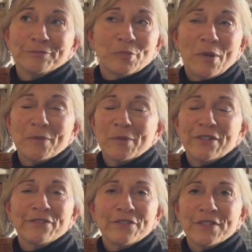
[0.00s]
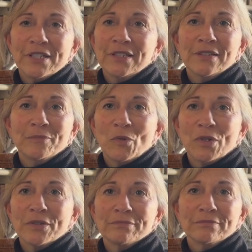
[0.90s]
probably 15
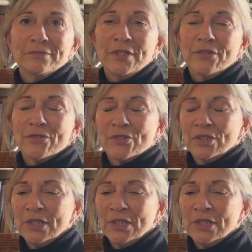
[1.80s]
more years.